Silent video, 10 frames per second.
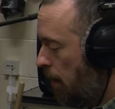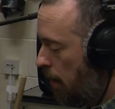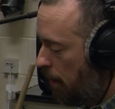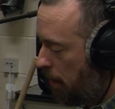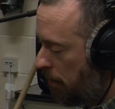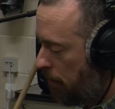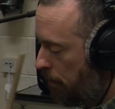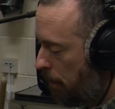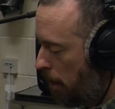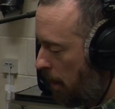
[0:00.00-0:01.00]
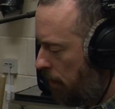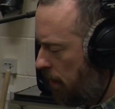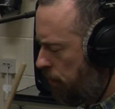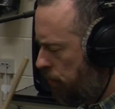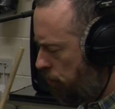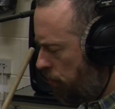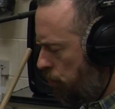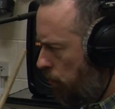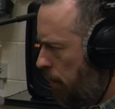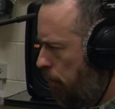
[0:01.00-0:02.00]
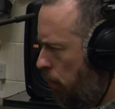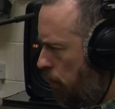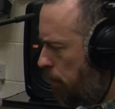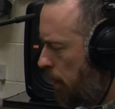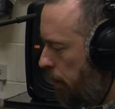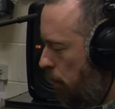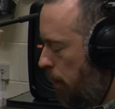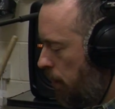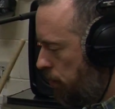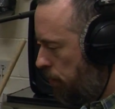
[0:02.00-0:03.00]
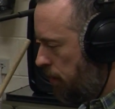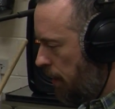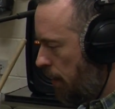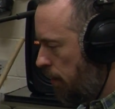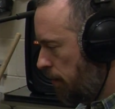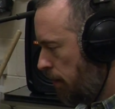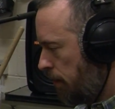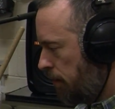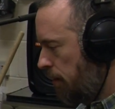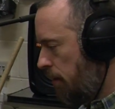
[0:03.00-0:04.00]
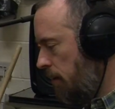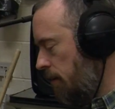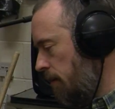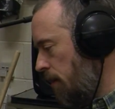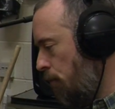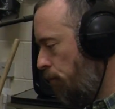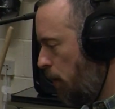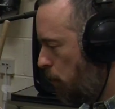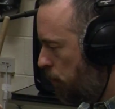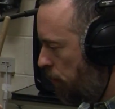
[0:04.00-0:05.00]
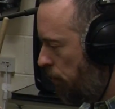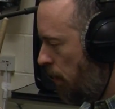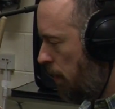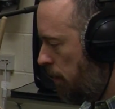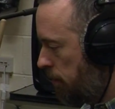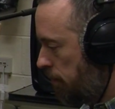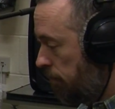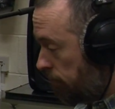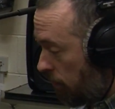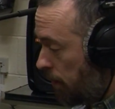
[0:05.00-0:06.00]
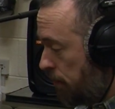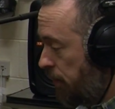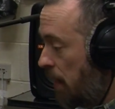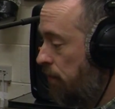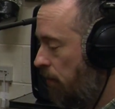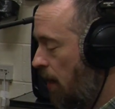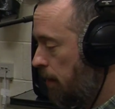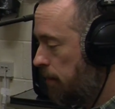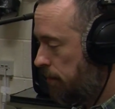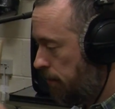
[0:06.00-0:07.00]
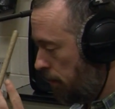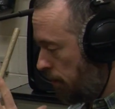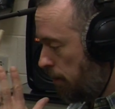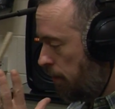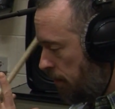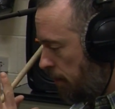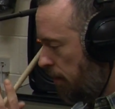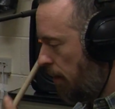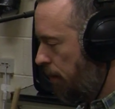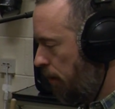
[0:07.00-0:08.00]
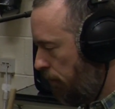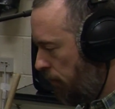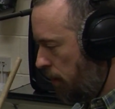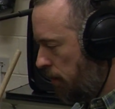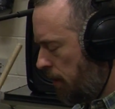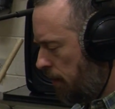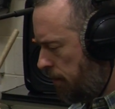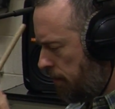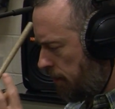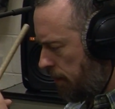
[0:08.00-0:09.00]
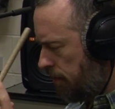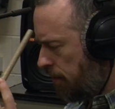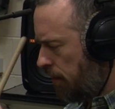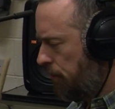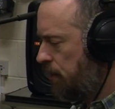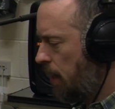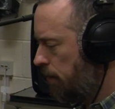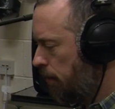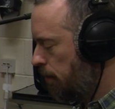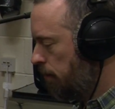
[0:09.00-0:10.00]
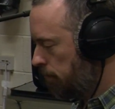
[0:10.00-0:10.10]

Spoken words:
And then just going to try and move them a little bit just to get the low frequency phase relatively in phase so that I kind of feel that it's kind of centred.